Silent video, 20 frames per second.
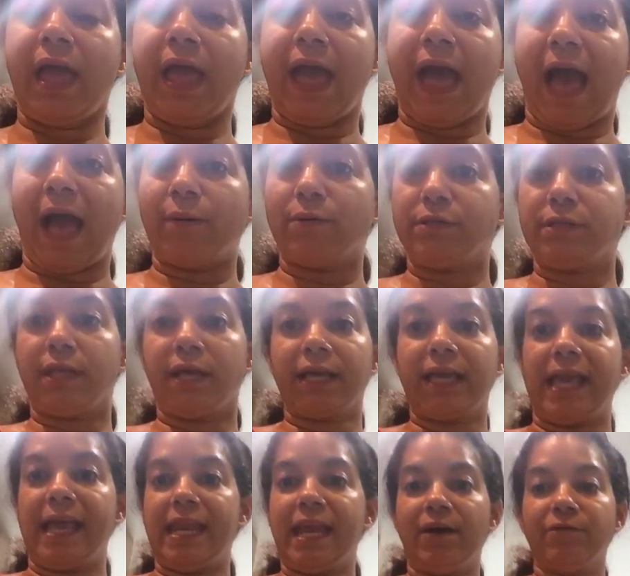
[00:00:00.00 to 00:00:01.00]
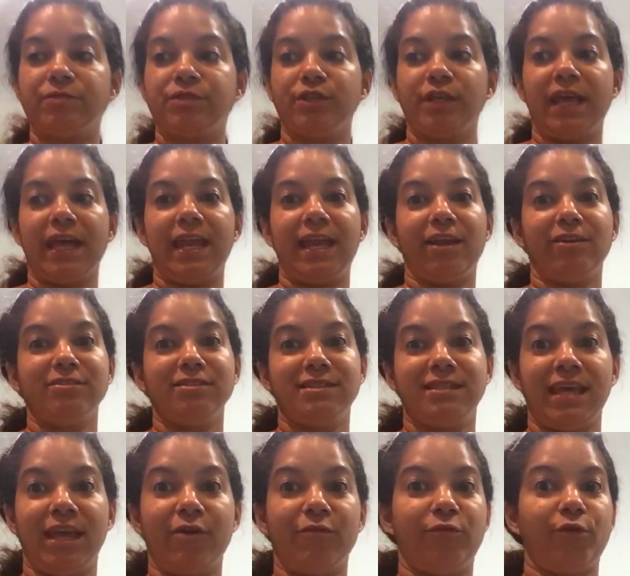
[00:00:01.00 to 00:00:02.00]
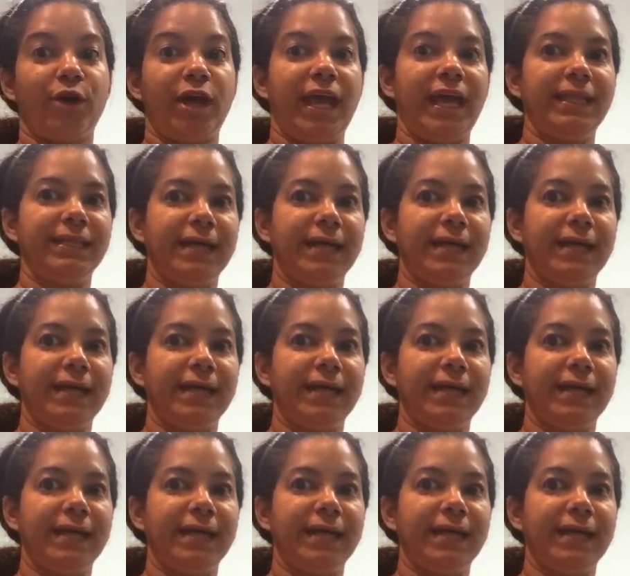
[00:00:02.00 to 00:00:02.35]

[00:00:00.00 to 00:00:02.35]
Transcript: I was lucky enough to get it on sale for $8.